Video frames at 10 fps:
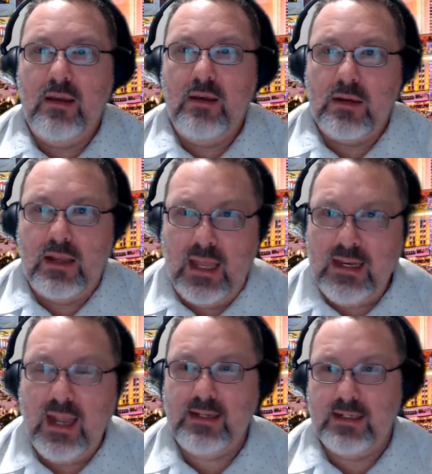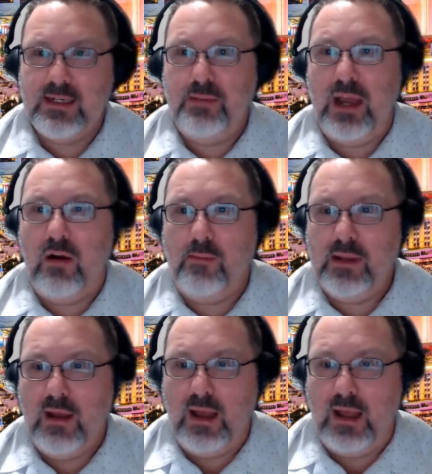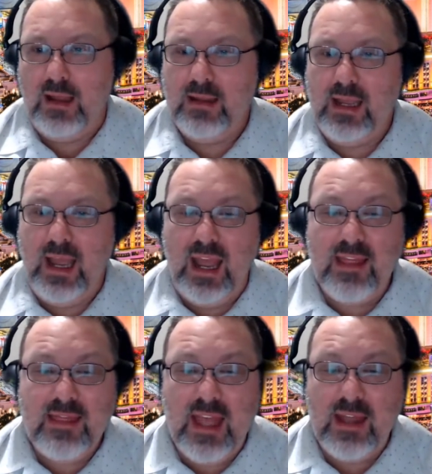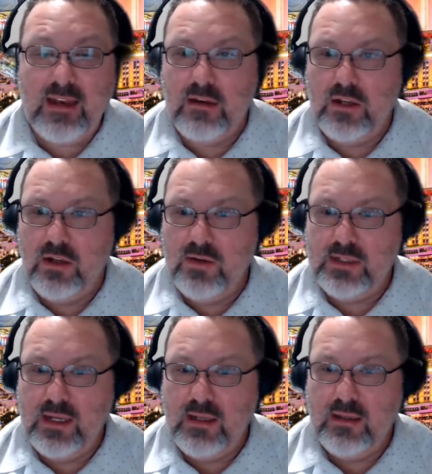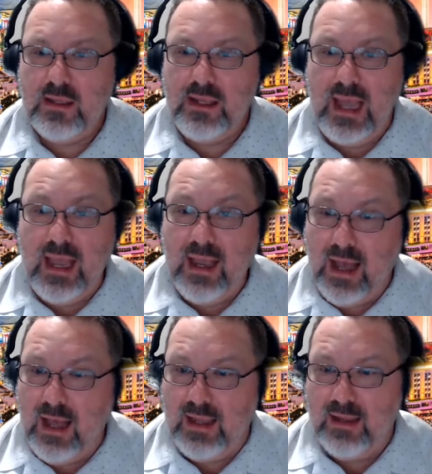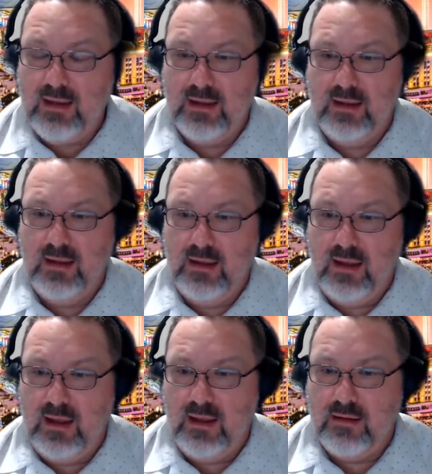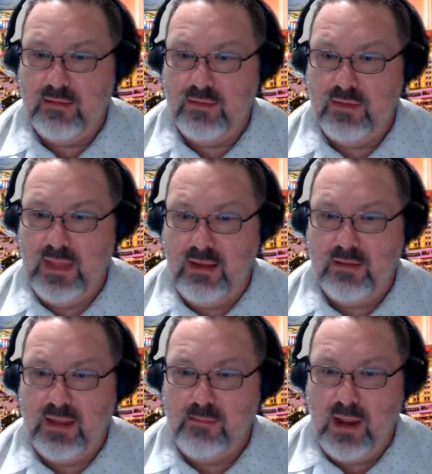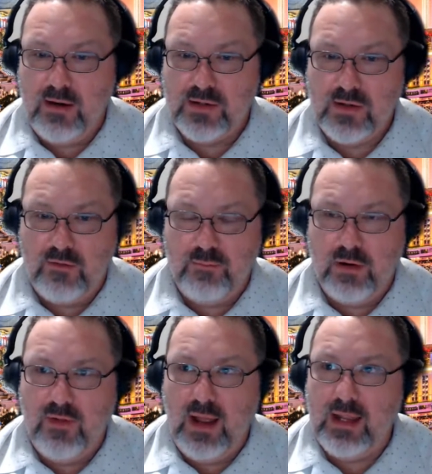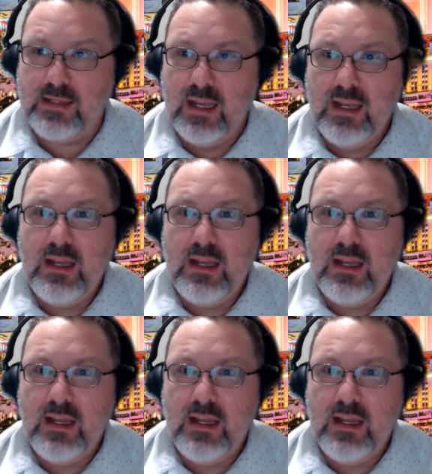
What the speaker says: connect it to Power BI, and then using the AI that Microsoft provides,